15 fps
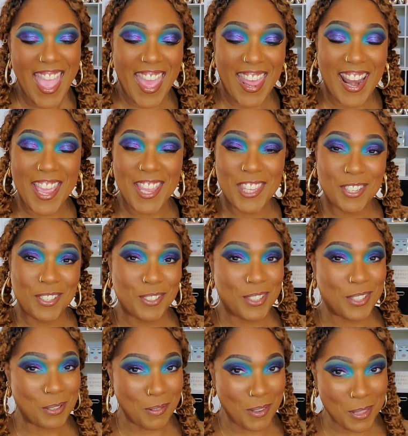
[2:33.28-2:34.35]
And I
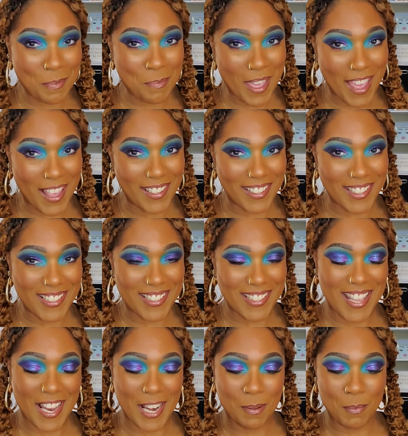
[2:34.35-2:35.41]
used two of the palettes
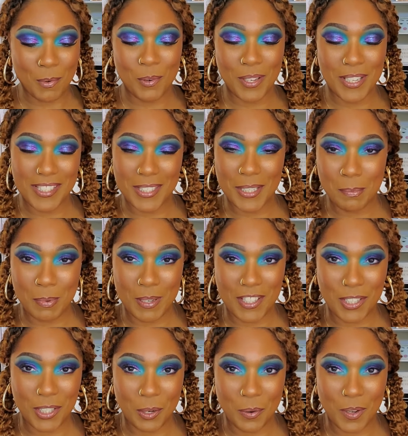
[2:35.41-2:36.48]
that I'm going to be
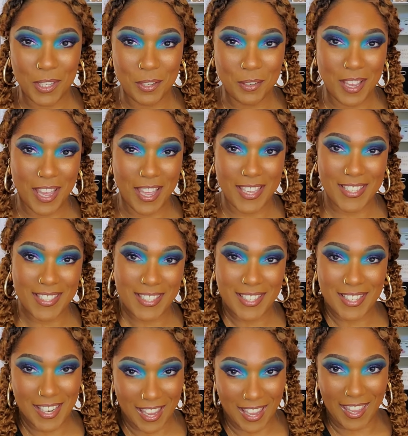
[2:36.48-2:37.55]
showing you guys
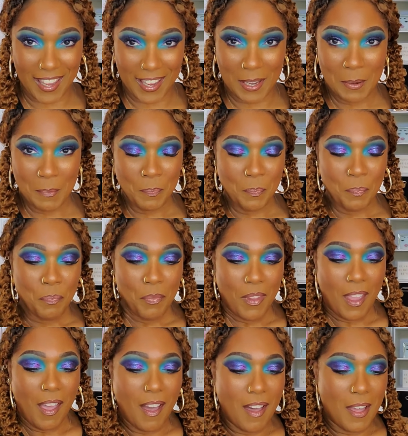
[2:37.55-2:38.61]
today
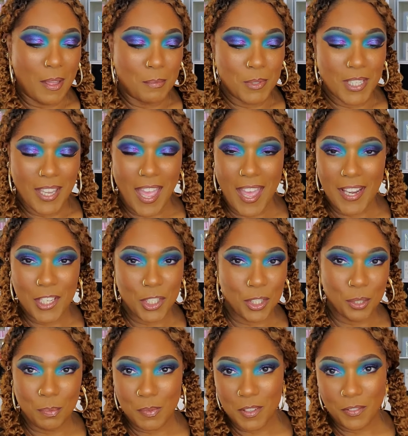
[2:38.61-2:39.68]
um, to kind of
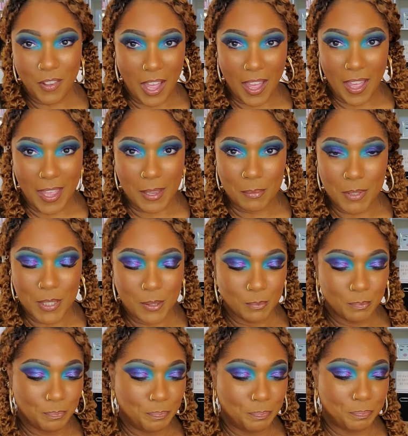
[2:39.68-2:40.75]
dupe the vibes
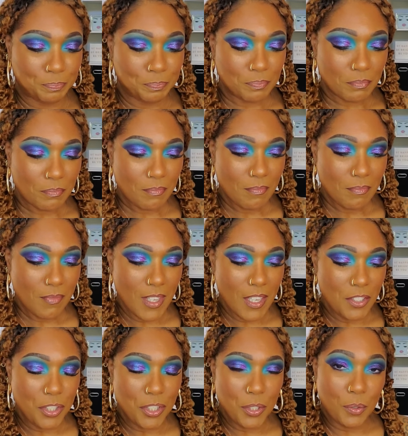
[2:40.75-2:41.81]

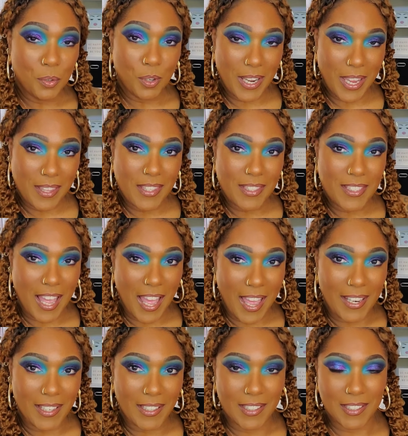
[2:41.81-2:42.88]
to create this
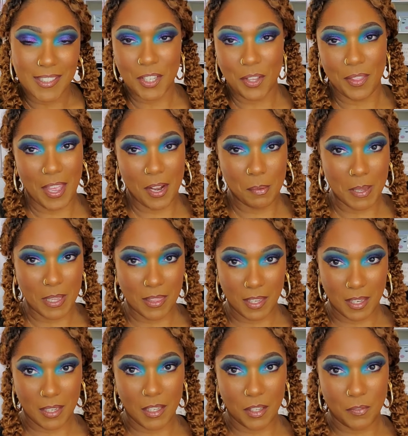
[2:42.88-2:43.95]
eye look. So that'll be at the
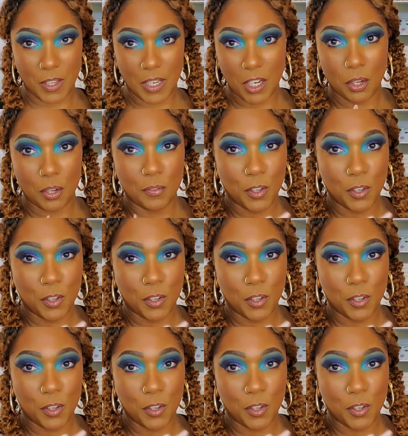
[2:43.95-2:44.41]
end of the video.